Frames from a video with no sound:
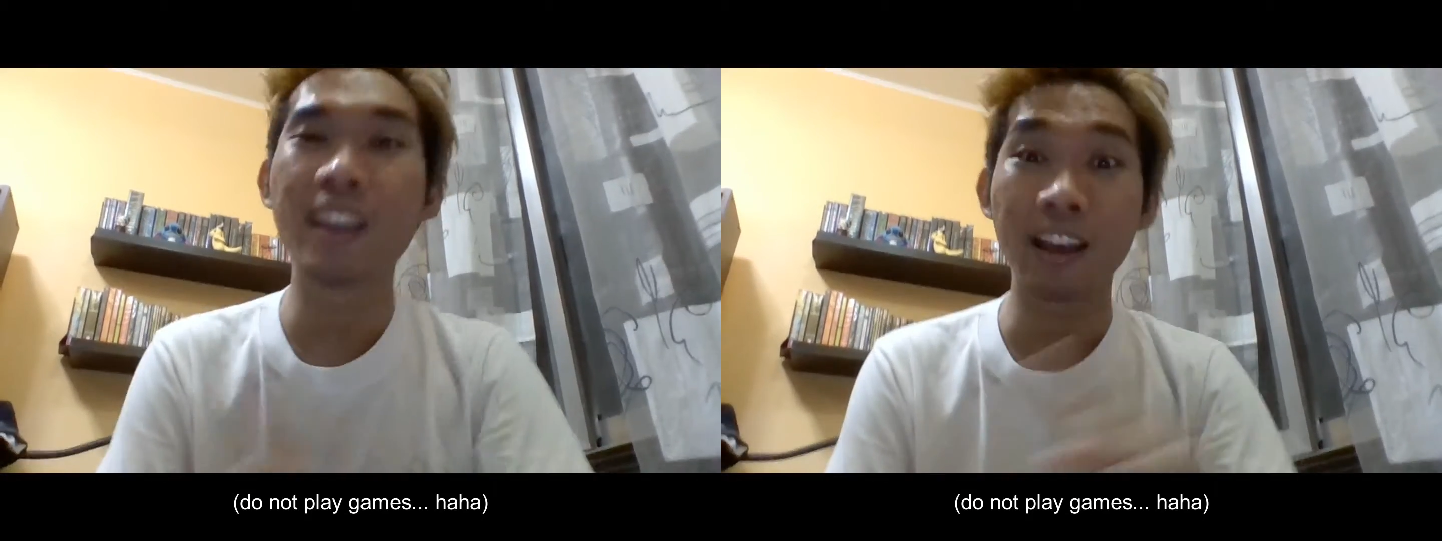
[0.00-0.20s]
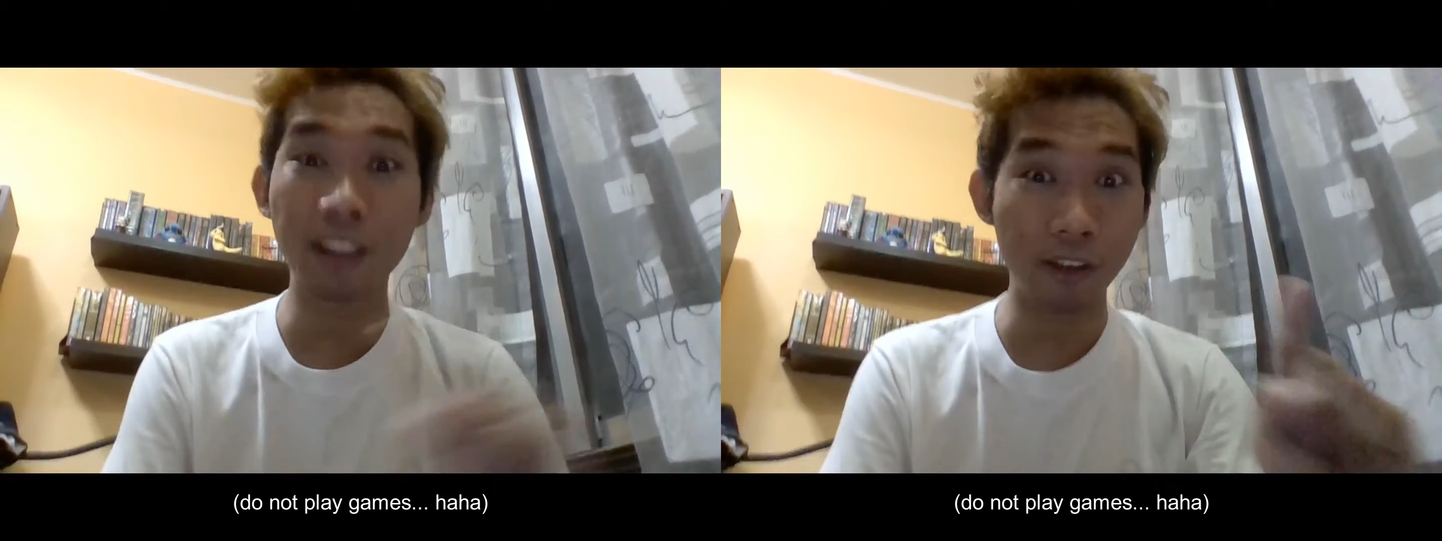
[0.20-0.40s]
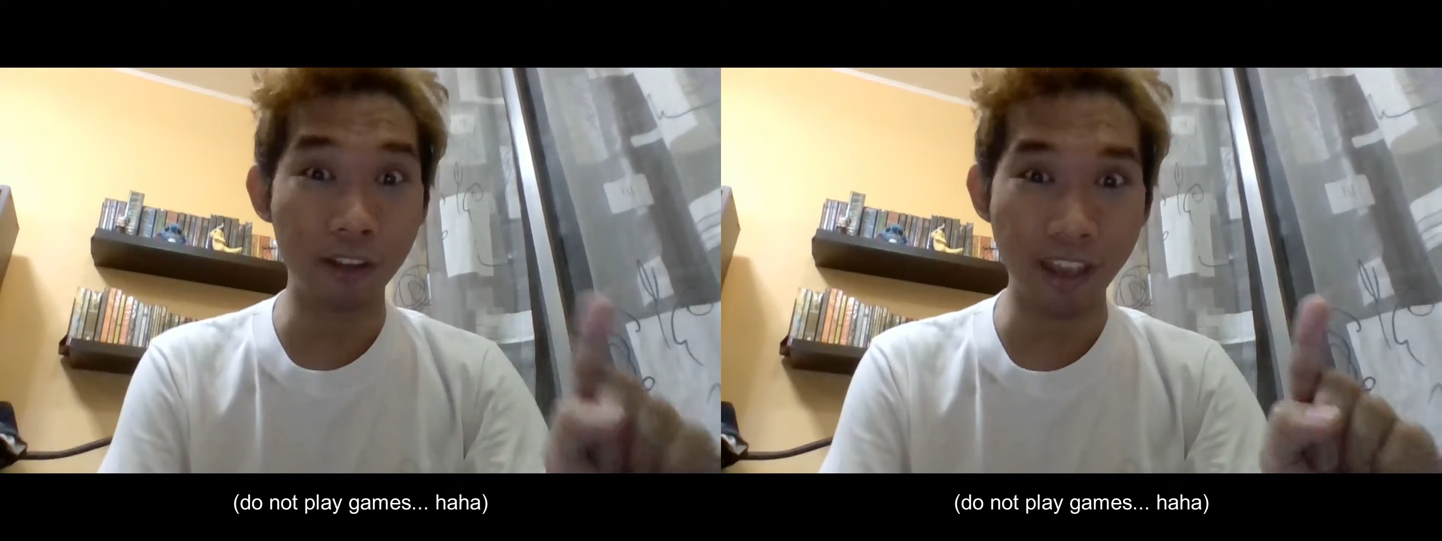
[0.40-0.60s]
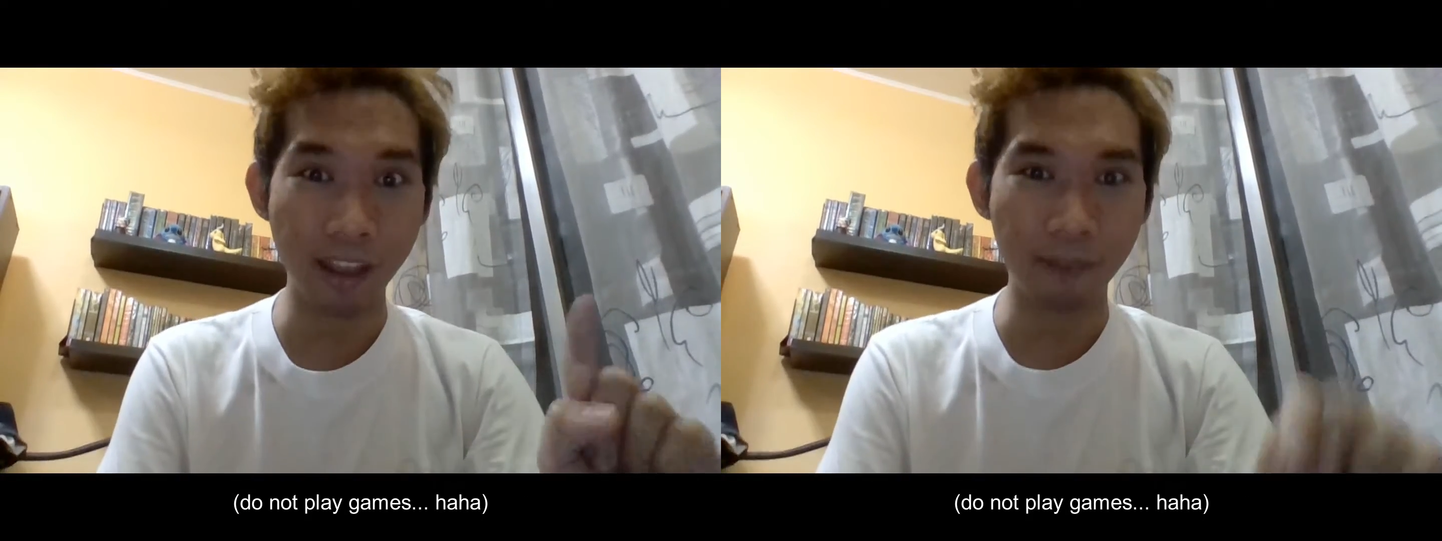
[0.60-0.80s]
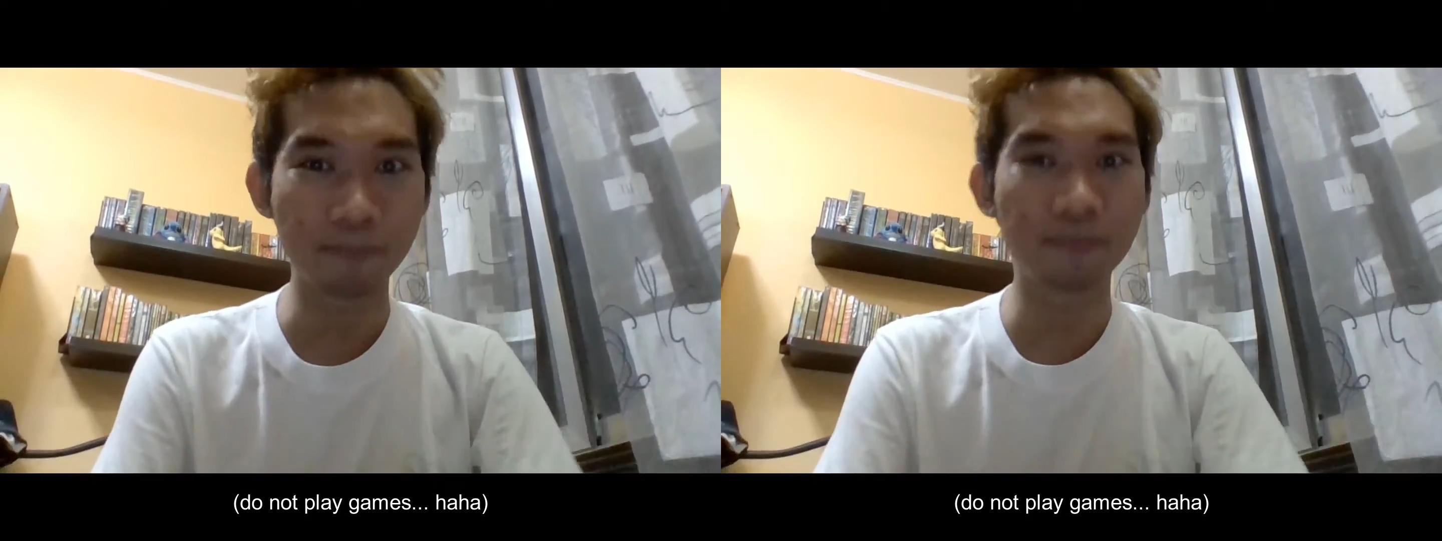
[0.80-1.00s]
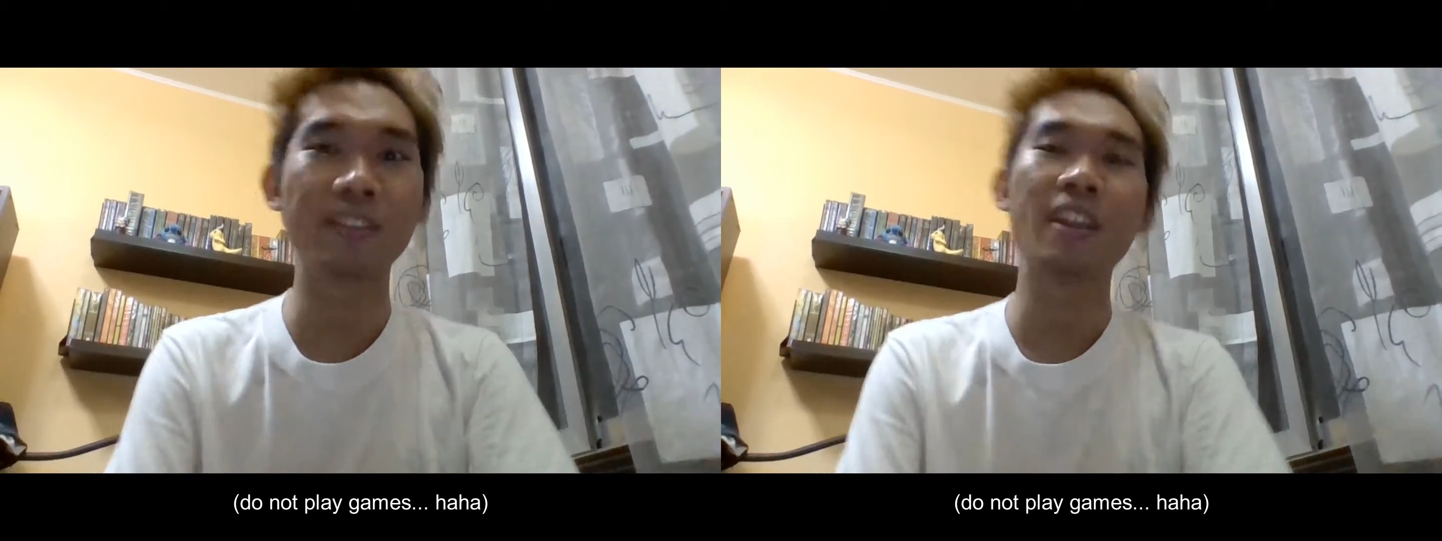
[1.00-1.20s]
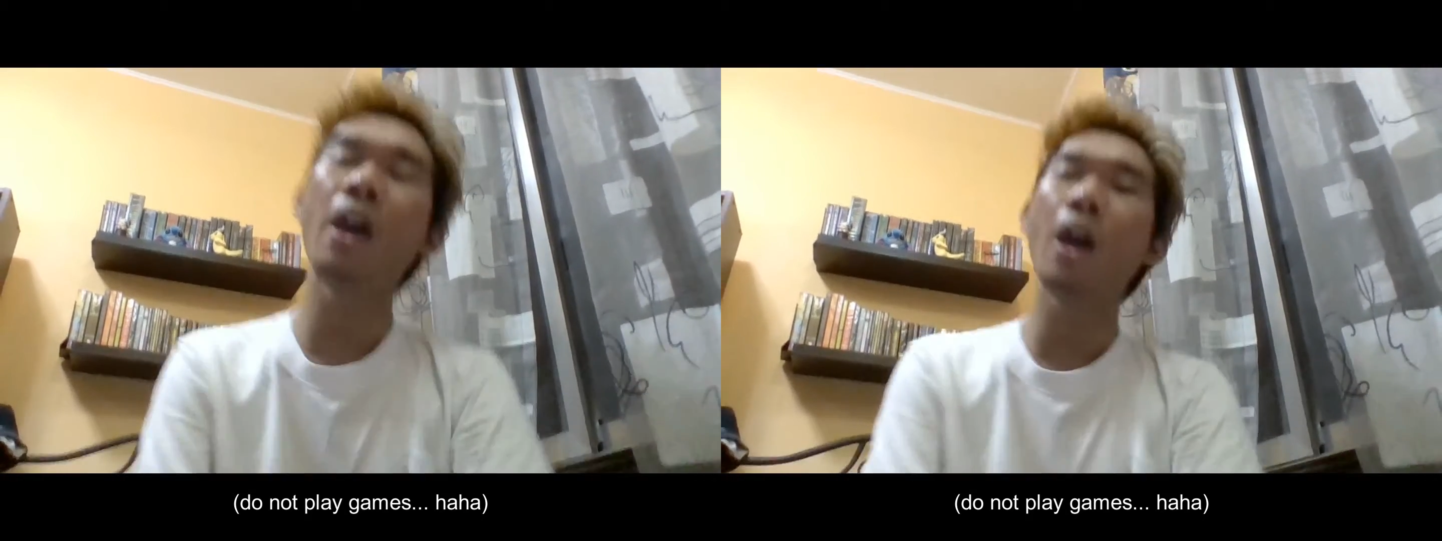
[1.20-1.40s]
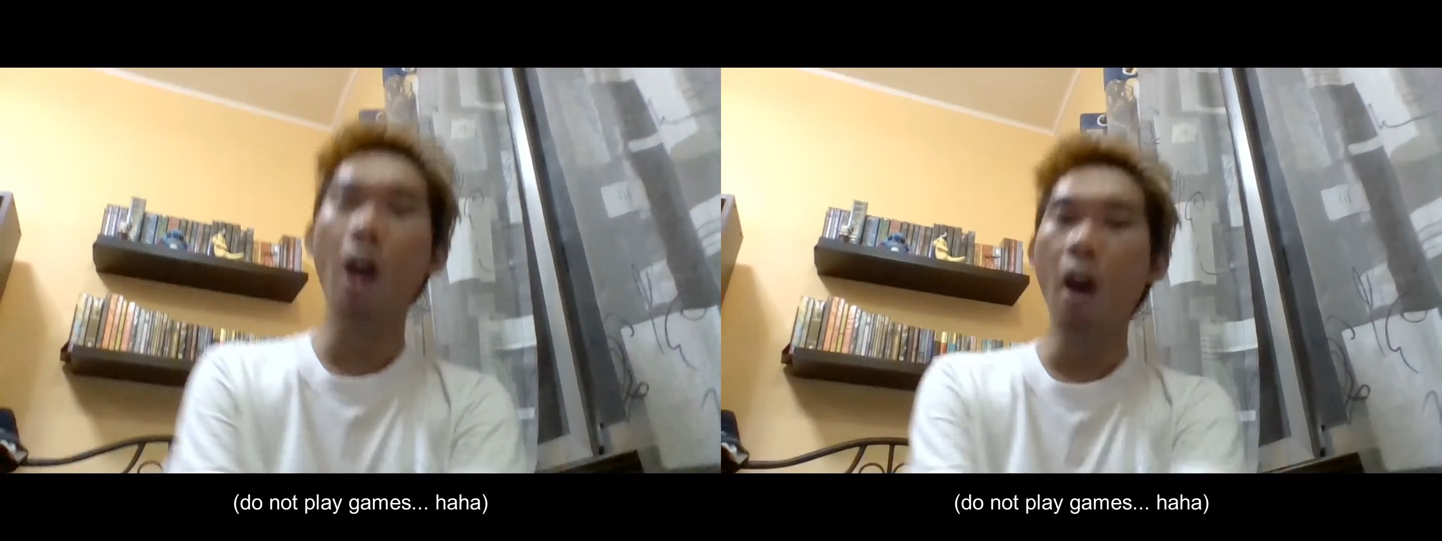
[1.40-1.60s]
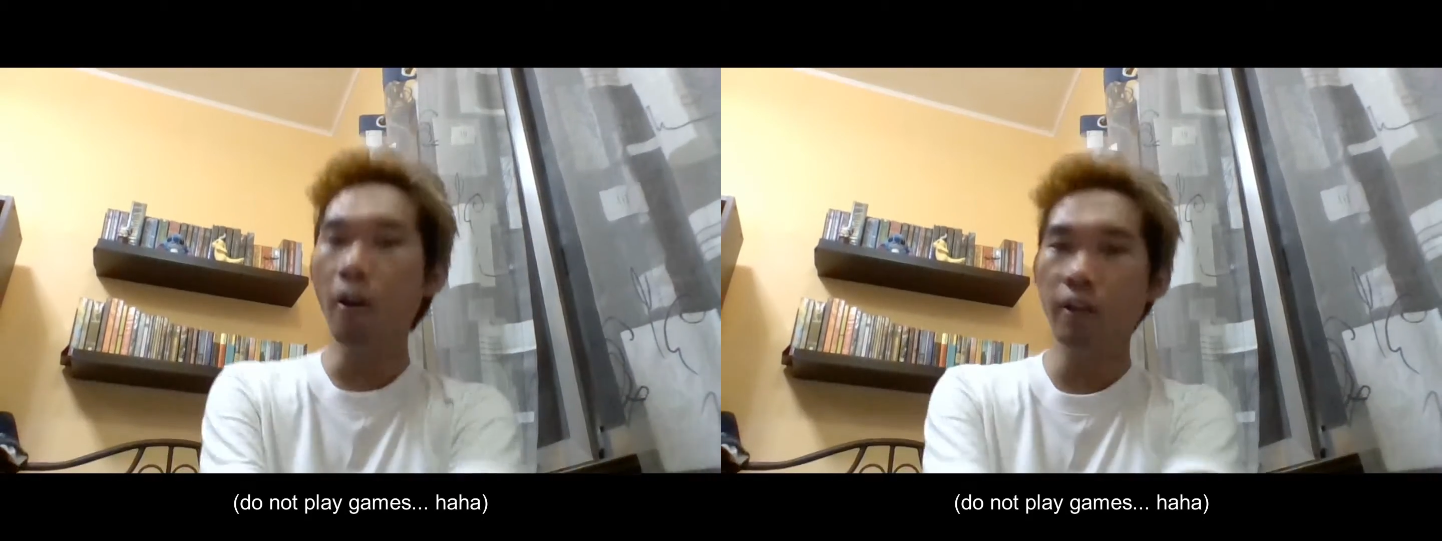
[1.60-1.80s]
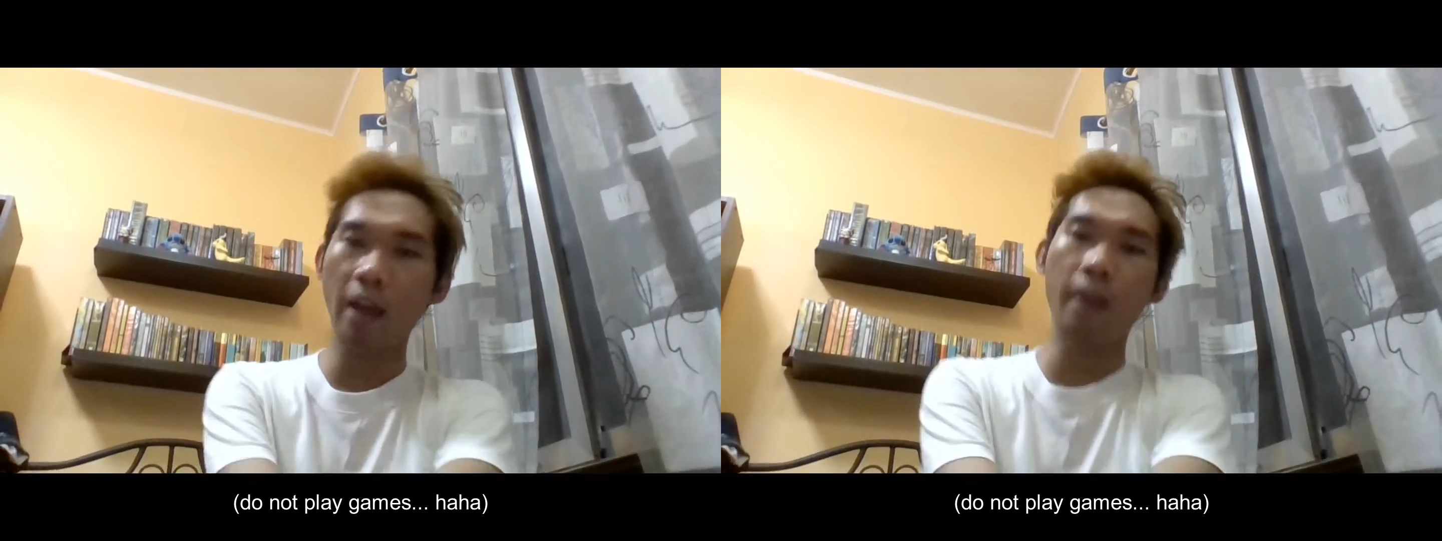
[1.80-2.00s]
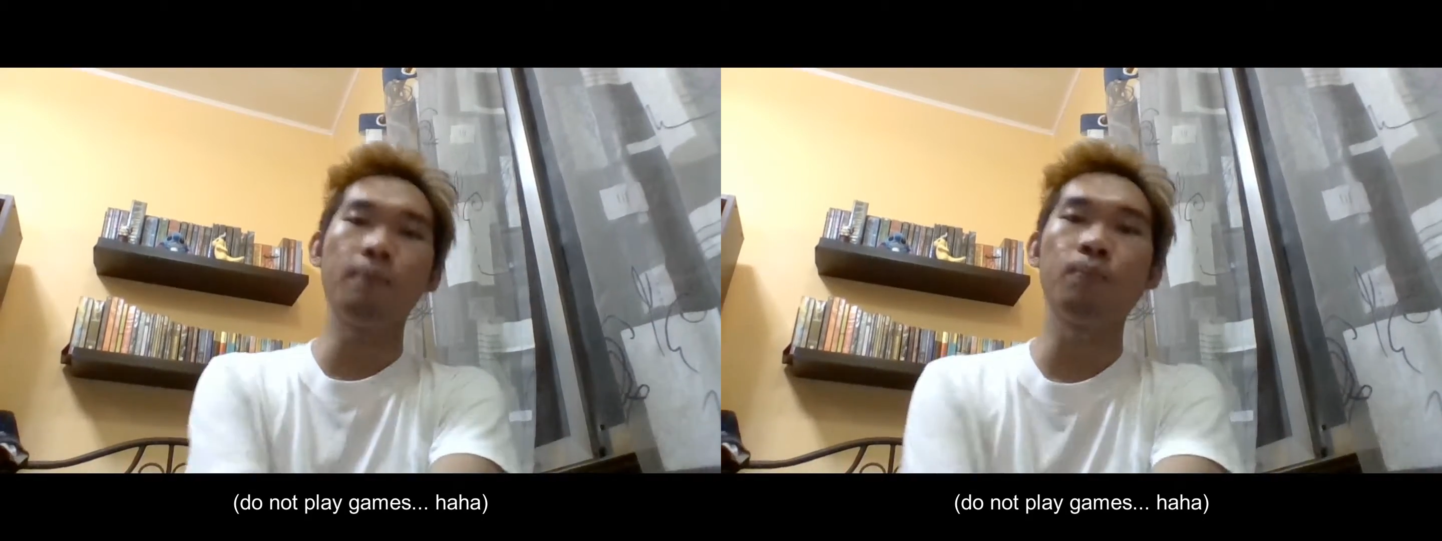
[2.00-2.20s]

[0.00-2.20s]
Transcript: Another thing. Okay.